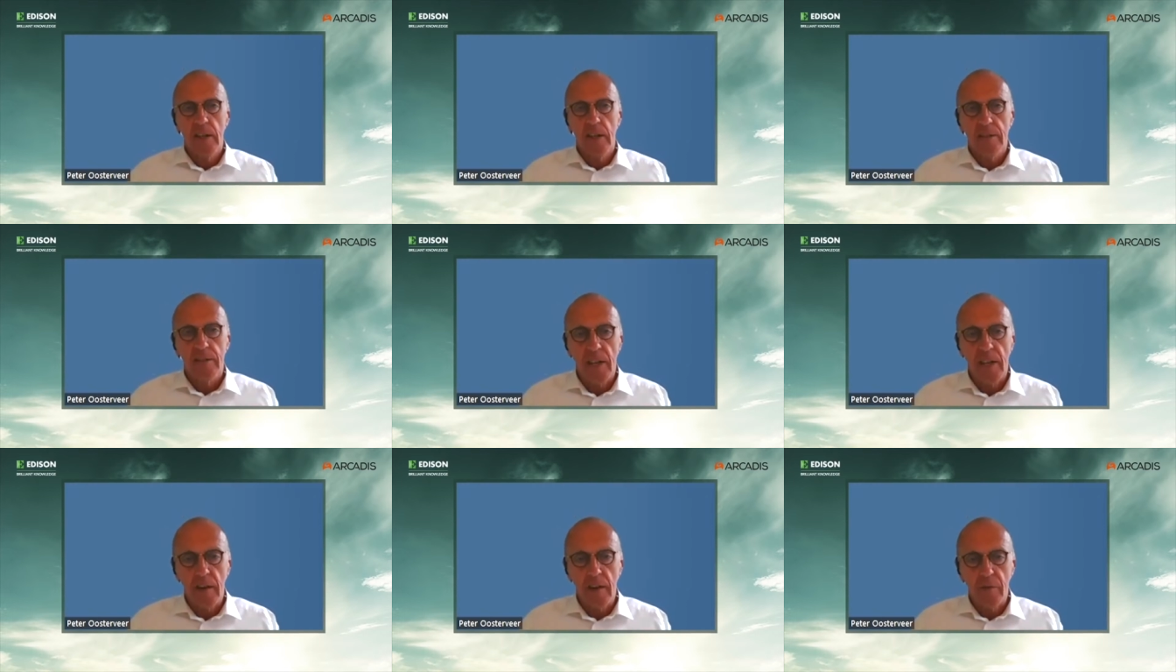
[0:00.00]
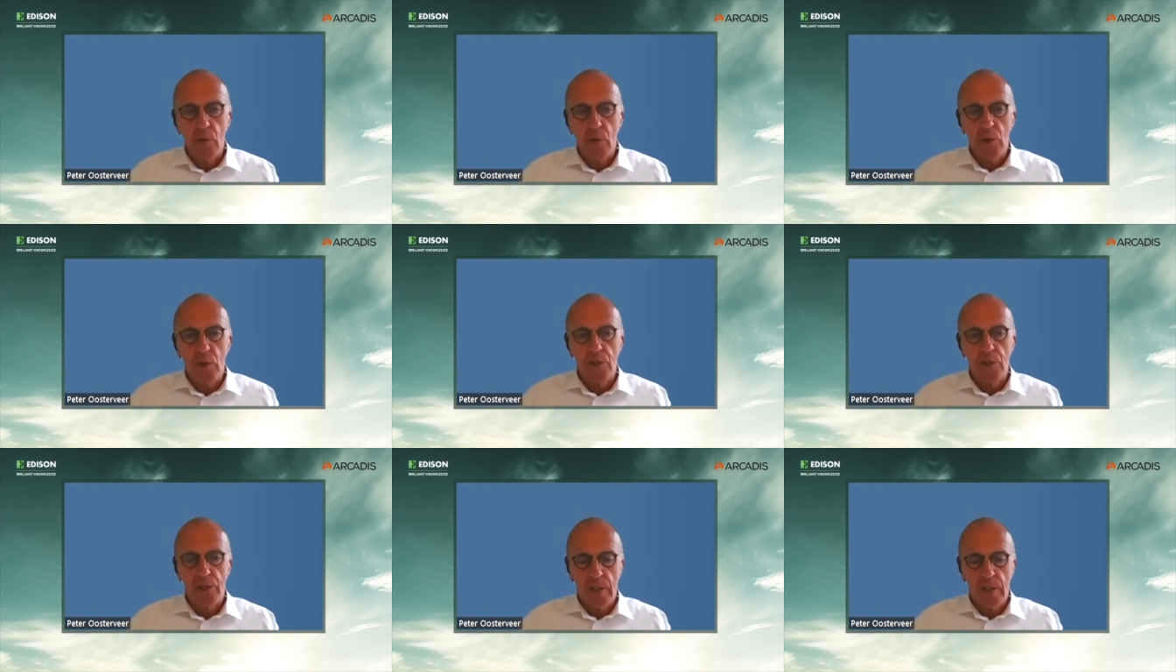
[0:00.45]
then of
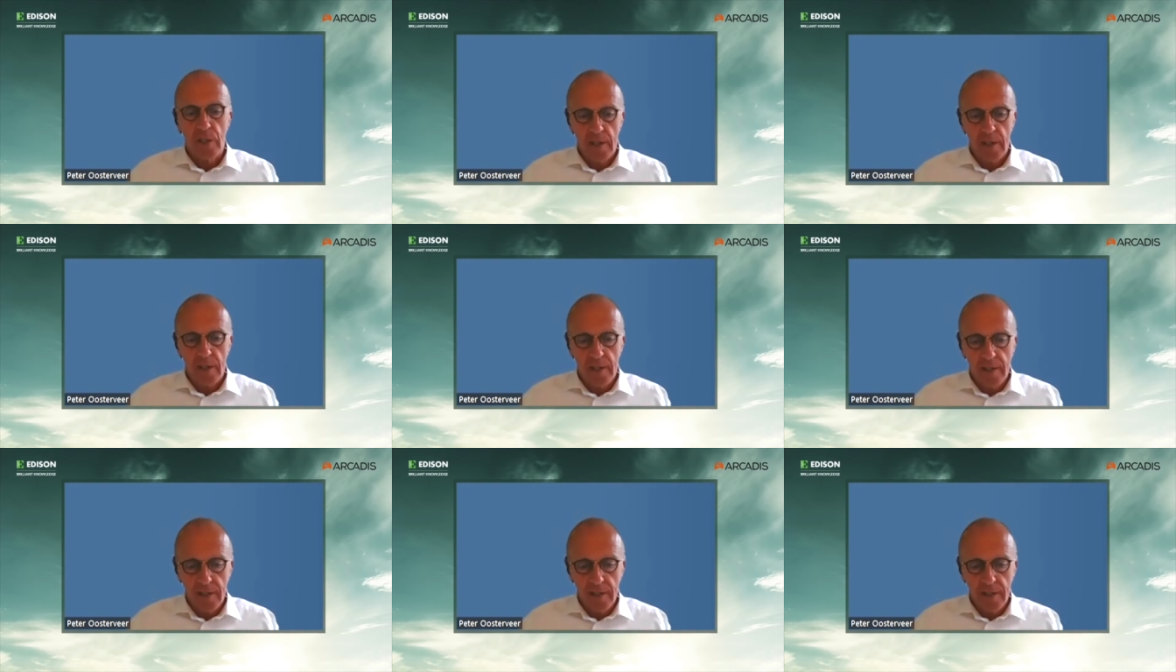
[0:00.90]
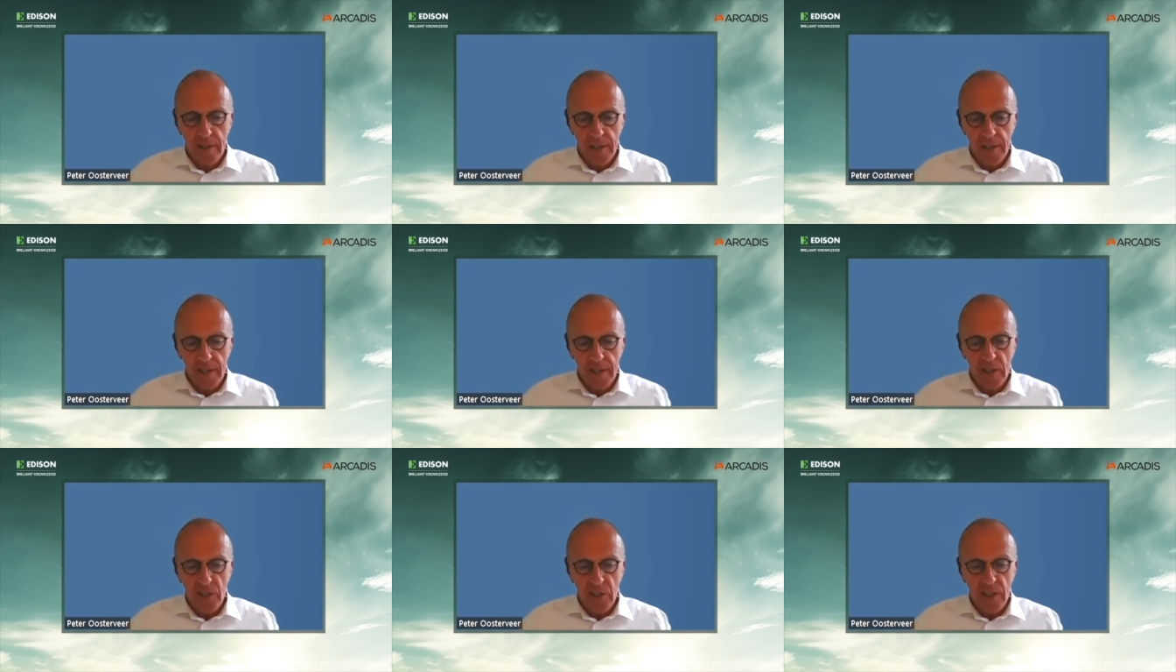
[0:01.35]
course uh,
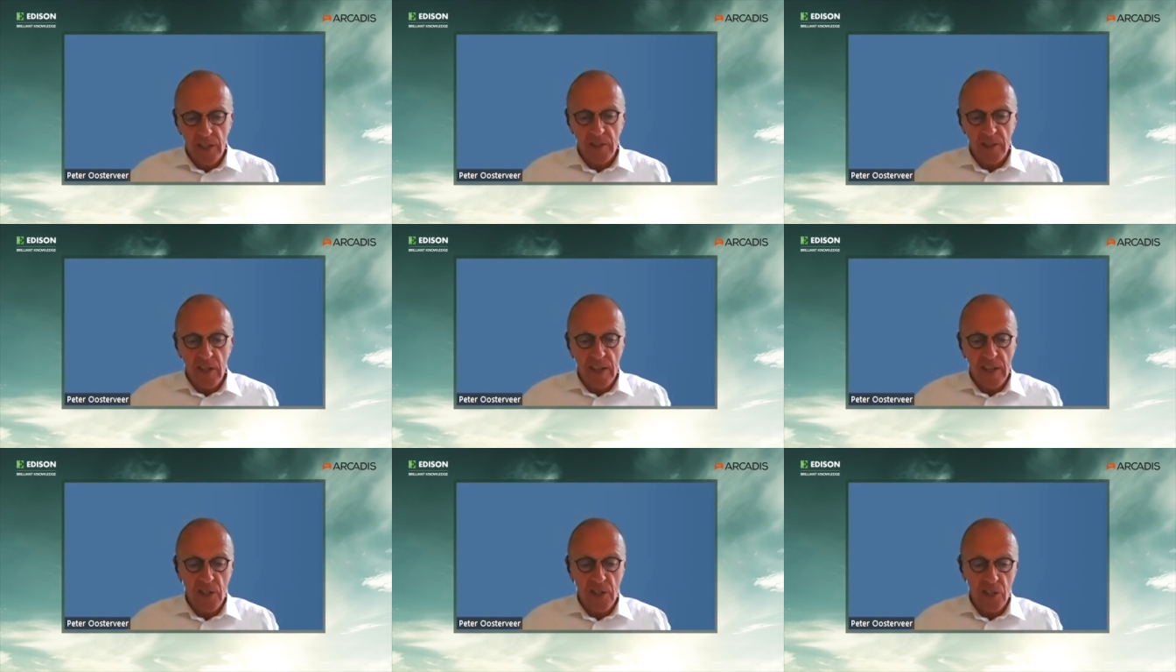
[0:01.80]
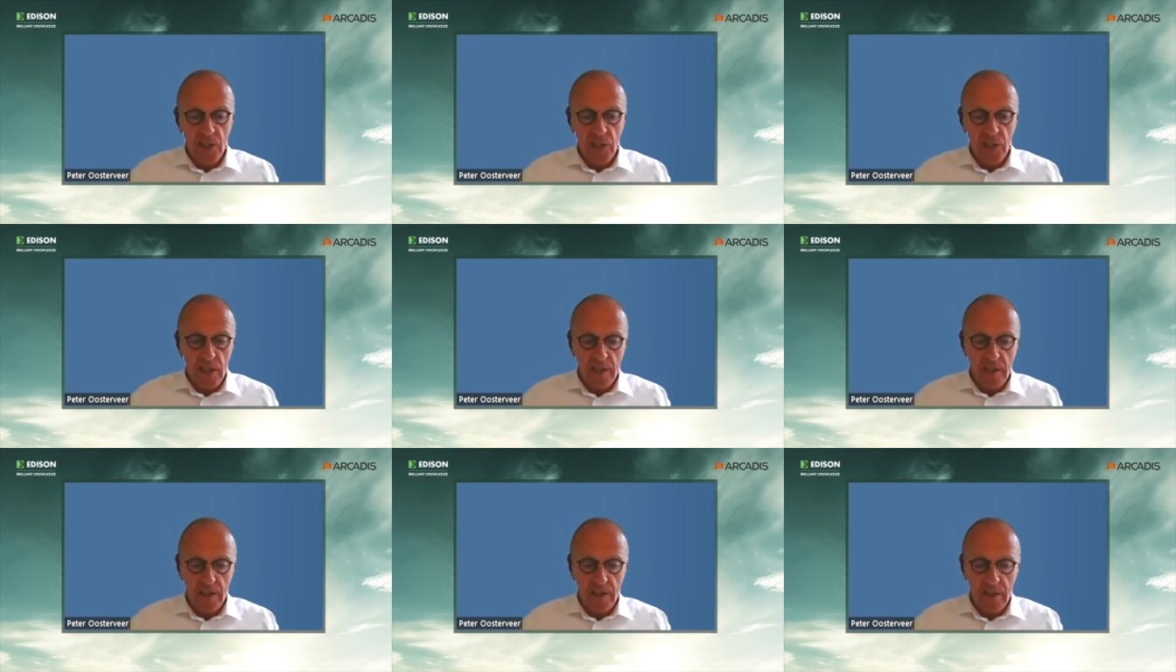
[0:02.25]
it is
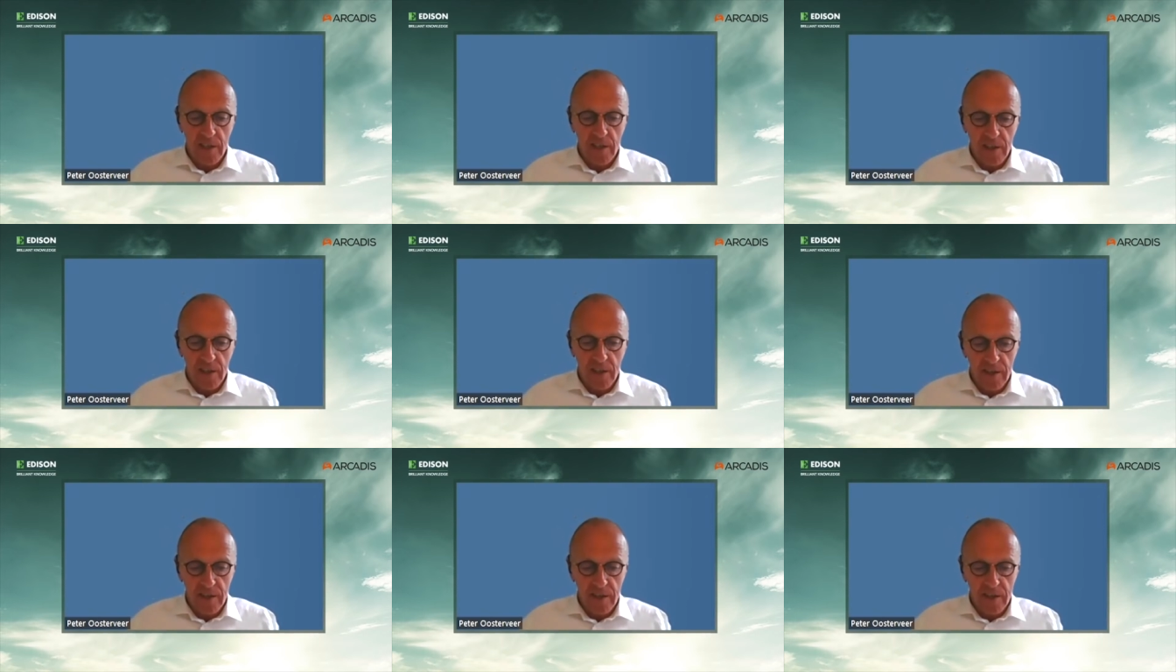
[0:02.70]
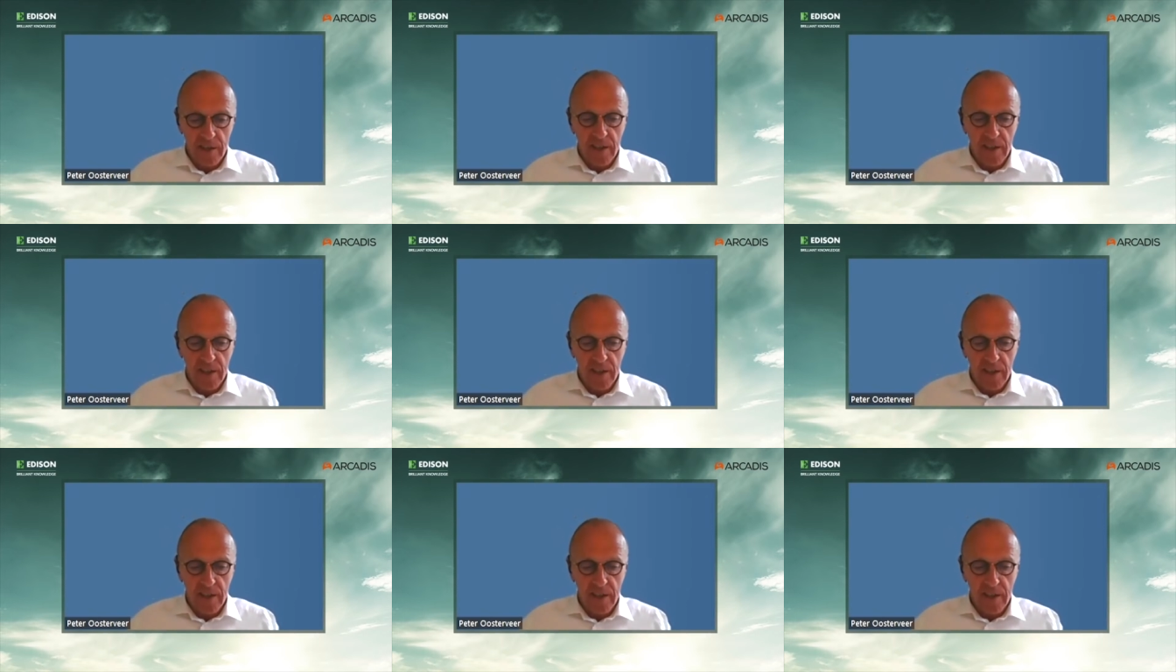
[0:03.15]
enticing uh, uh,